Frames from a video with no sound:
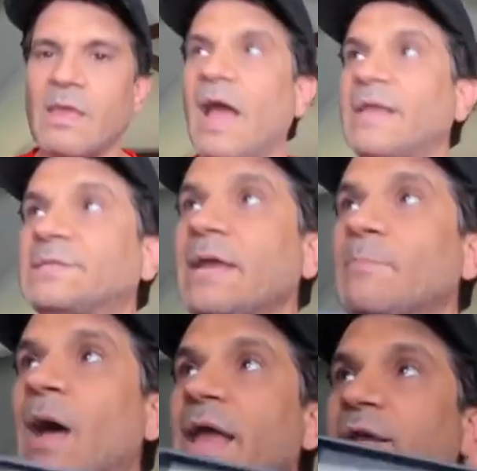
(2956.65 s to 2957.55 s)

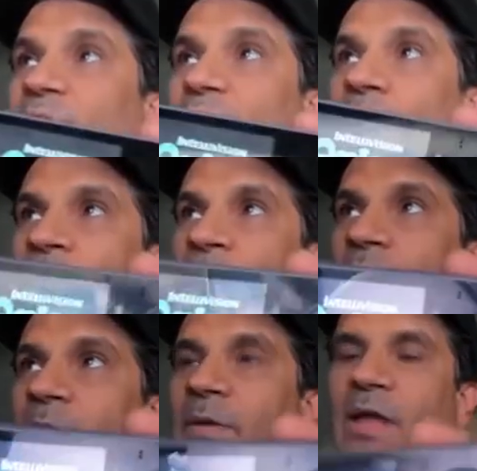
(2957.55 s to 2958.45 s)

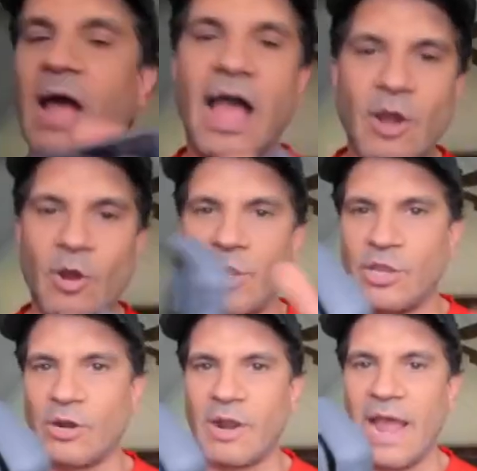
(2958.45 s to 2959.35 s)
I go to
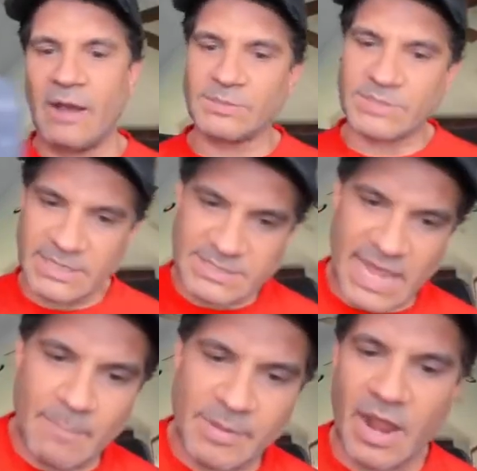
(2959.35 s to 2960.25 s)
your house, I
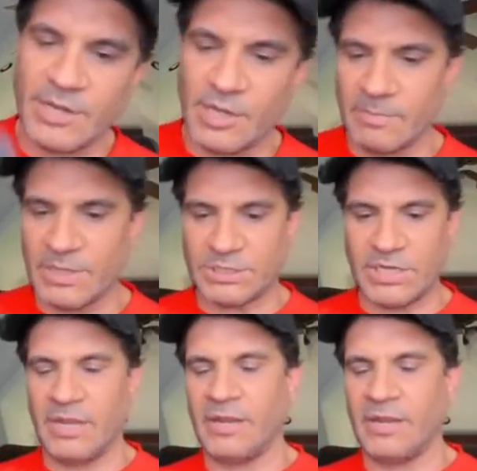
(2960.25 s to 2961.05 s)
tap it on your machine,